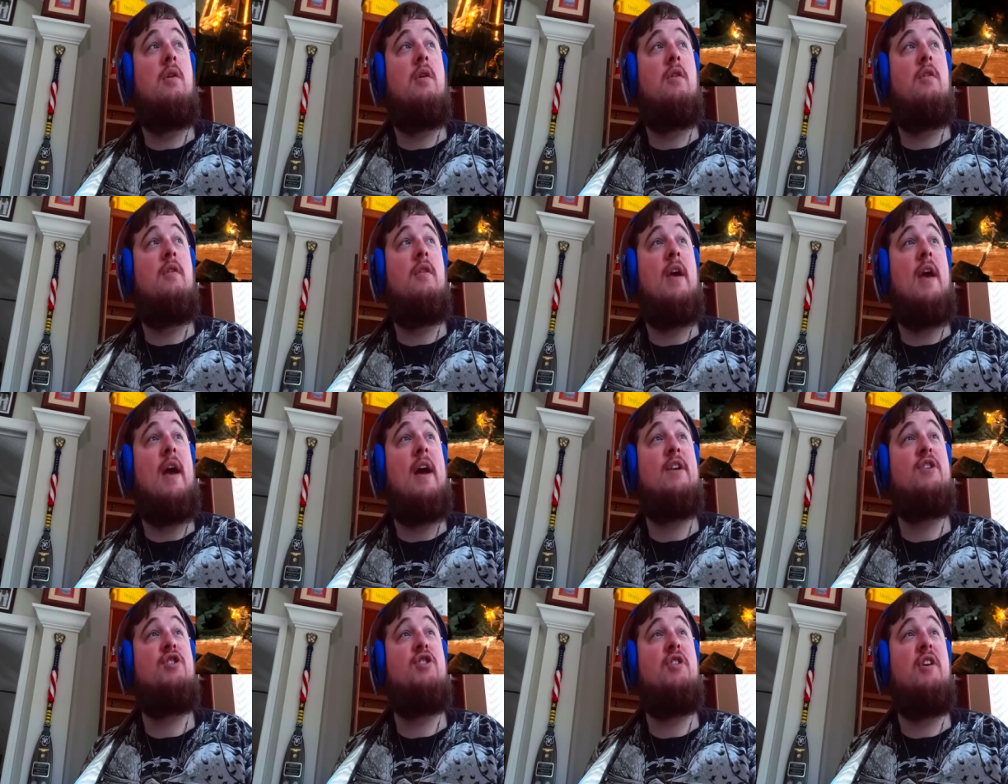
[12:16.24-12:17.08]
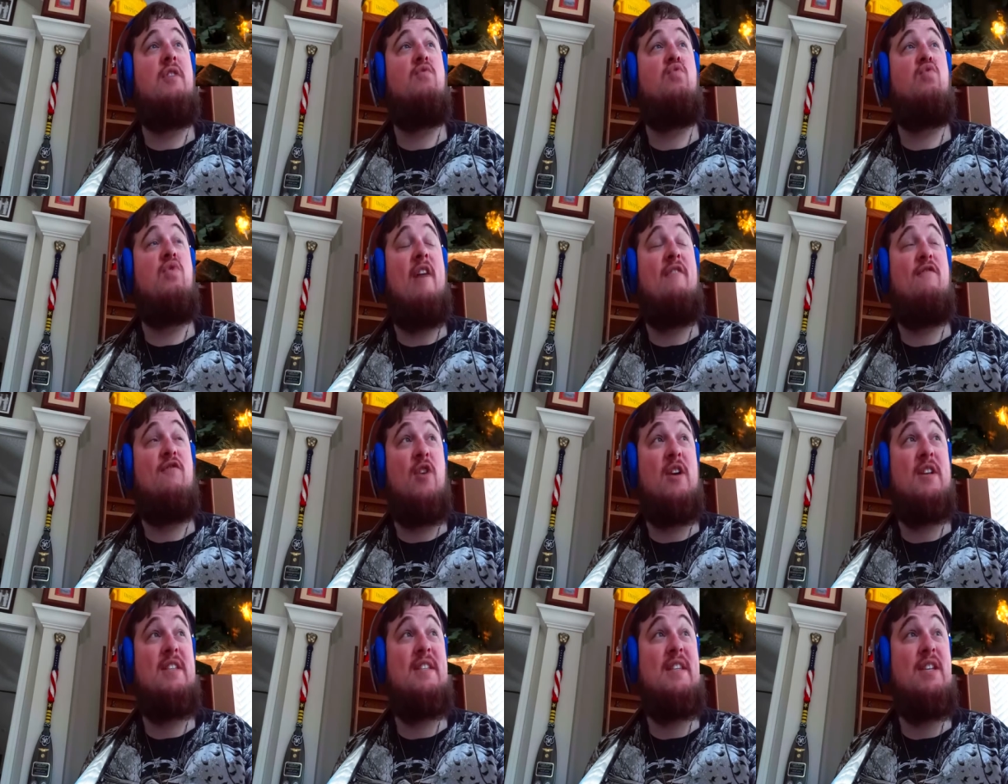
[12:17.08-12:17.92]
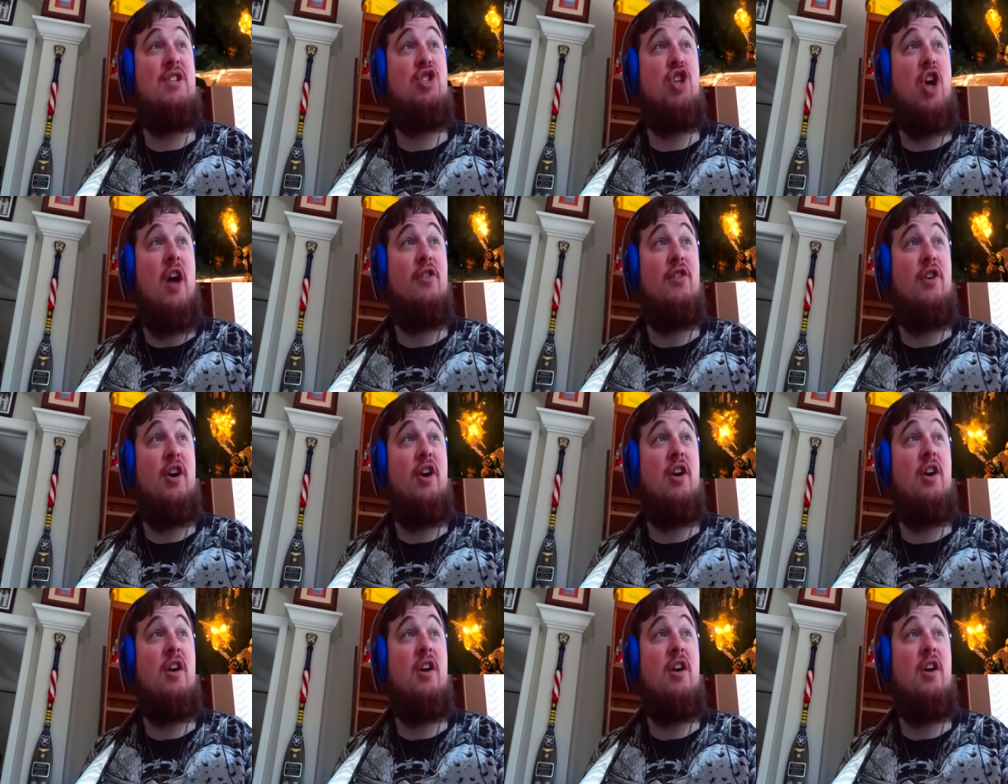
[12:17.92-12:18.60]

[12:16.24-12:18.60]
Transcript: They actually reference each other?